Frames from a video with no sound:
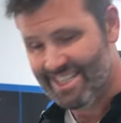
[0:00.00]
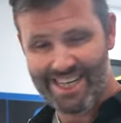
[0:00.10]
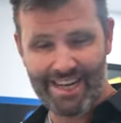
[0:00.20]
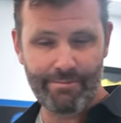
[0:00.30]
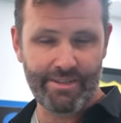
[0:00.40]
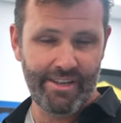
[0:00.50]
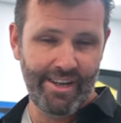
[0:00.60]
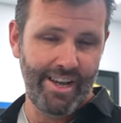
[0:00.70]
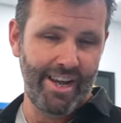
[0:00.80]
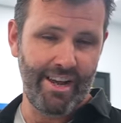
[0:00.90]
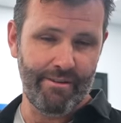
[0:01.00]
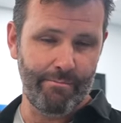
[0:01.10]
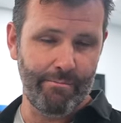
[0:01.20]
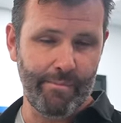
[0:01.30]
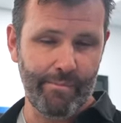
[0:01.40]
slipped.
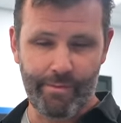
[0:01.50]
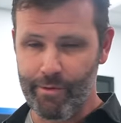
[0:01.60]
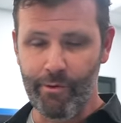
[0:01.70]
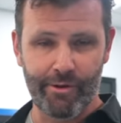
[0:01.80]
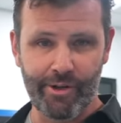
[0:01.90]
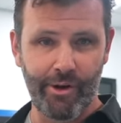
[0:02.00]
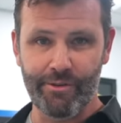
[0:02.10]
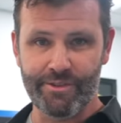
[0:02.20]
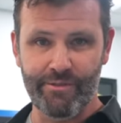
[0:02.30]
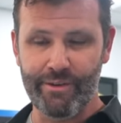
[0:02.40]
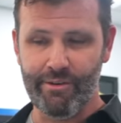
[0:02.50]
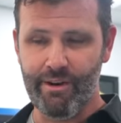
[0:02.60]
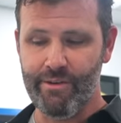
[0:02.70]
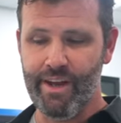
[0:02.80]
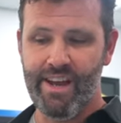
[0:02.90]
the bolt had gone or something or
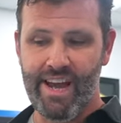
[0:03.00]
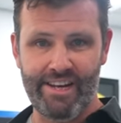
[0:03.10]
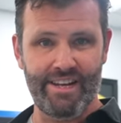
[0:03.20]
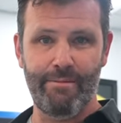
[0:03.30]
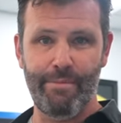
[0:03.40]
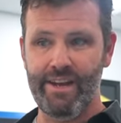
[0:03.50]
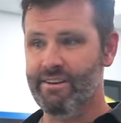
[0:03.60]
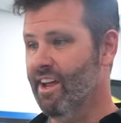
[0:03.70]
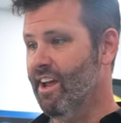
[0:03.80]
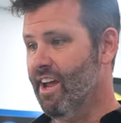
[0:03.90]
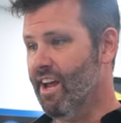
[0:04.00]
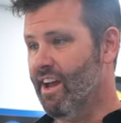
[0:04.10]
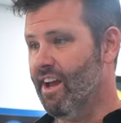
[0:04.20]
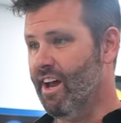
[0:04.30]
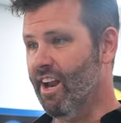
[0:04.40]
other, had knee pain.
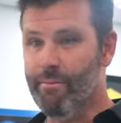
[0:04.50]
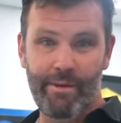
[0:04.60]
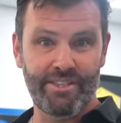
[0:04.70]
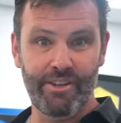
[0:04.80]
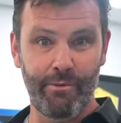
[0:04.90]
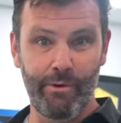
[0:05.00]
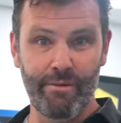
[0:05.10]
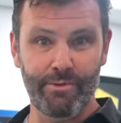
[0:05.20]
And I'm meant to know what I'm